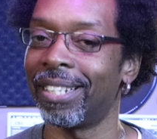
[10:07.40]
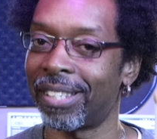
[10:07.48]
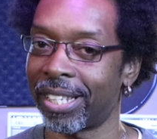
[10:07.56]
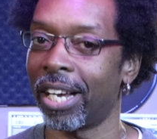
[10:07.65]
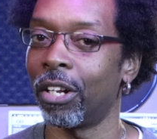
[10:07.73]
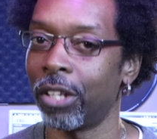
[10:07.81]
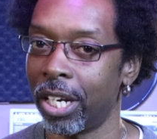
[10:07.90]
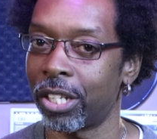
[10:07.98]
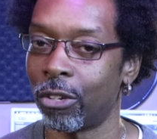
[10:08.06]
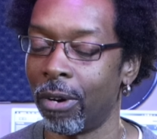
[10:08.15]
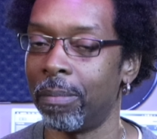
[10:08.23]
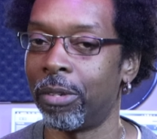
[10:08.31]
to sell this
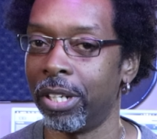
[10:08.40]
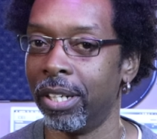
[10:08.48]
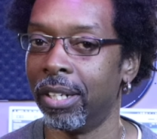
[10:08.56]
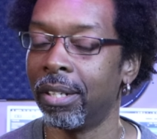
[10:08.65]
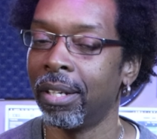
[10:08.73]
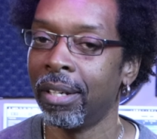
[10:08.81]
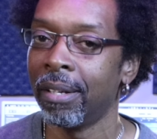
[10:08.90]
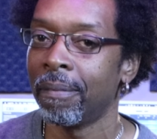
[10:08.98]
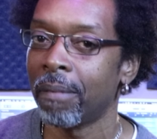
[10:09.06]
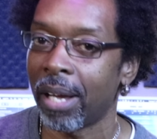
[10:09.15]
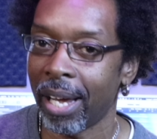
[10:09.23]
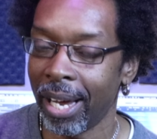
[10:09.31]
grip to you
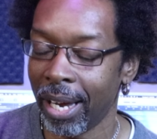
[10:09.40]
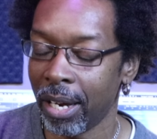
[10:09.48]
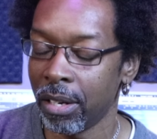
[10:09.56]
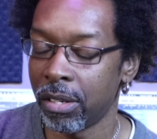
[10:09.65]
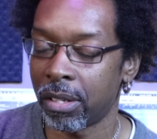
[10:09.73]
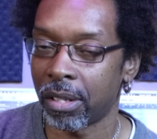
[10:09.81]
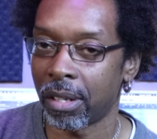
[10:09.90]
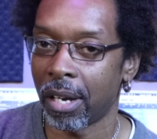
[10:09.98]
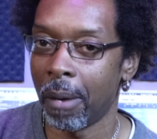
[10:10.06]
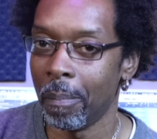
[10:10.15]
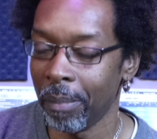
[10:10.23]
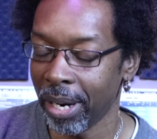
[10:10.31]
as
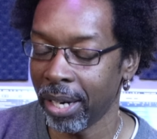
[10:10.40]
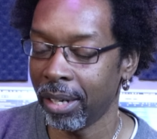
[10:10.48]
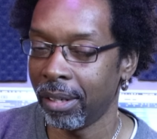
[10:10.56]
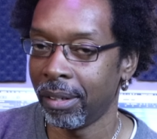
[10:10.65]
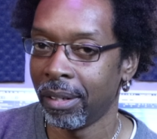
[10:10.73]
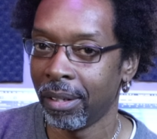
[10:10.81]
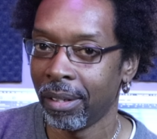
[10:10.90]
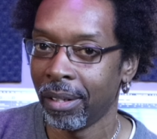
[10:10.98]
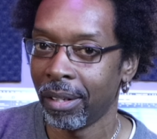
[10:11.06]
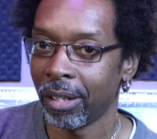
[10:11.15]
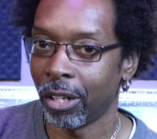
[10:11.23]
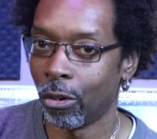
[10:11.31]
a main
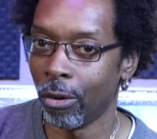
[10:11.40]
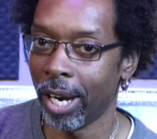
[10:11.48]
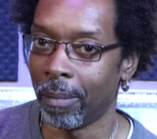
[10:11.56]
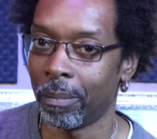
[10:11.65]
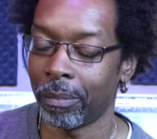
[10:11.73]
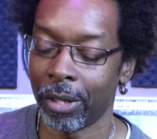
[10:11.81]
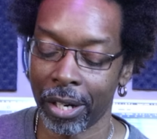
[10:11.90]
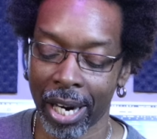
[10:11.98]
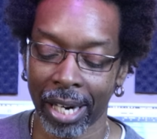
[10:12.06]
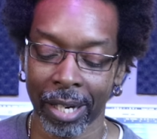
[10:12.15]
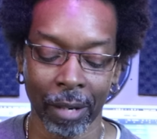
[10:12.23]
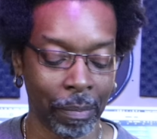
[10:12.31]
grip. You're
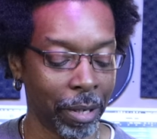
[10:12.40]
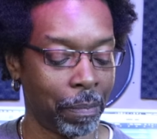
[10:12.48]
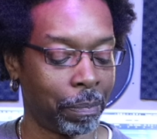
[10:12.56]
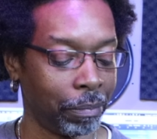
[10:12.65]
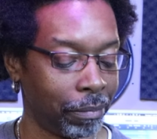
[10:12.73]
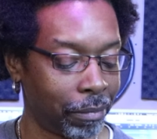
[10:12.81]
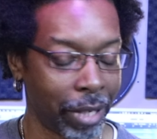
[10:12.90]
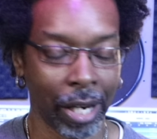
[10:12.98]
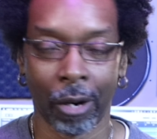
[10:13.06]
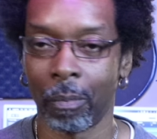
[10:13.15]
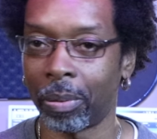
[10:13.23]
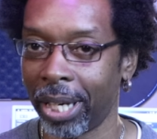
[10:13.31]
not going to be, you
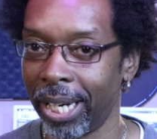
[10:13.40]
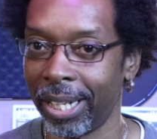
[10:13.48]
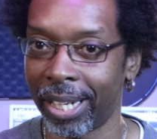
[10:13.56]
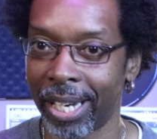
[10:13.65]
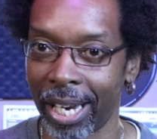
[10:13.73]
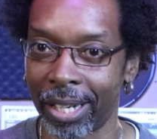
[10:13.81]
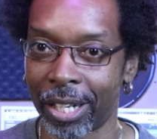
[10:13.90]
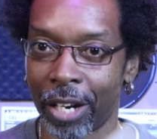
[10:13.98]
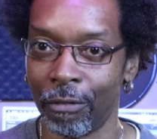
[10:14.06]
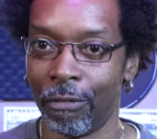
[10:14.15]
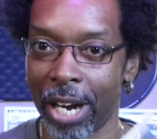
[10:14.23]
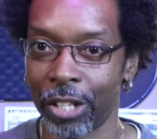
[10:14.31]
know, playing the kit
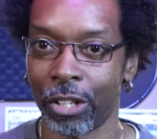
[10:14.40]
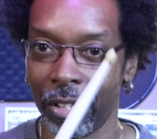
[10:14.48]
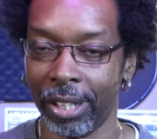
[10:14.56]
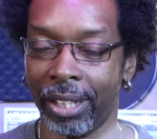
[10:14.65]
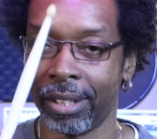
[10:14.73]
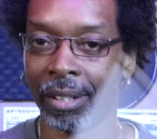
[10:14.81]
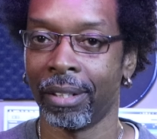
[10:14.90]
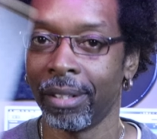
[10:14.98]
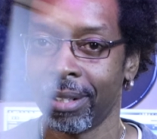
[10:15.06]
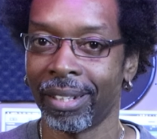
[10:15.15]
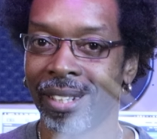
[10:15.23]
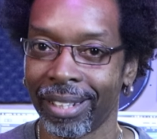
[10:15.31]
conventionally
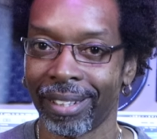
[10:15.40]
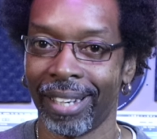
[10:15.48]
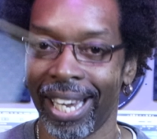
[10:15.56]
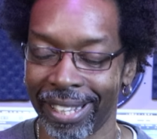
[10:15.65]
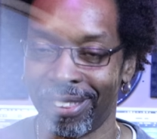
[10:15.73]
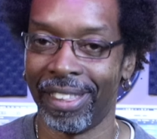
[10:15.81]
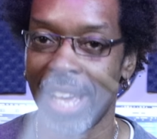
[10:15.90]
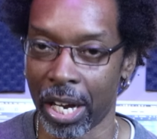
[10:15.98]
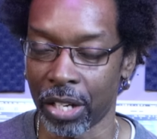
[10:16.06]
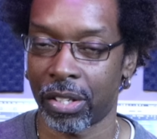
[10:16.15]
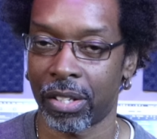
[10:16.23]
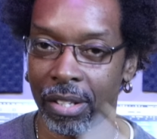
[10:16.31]
like
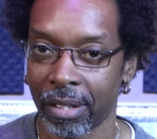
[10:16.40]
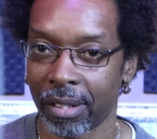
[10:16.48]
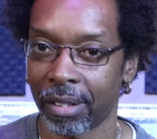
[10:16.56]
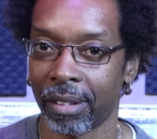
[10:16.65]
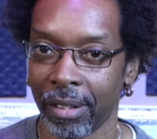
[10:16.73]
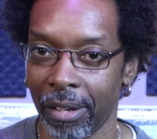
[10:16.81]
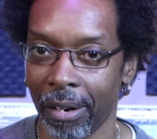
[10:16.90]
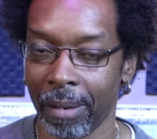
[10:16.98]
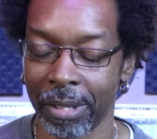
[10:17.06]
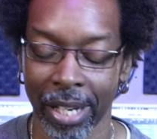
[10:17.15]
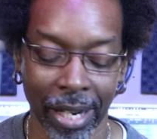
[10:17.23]
this. You know what I'm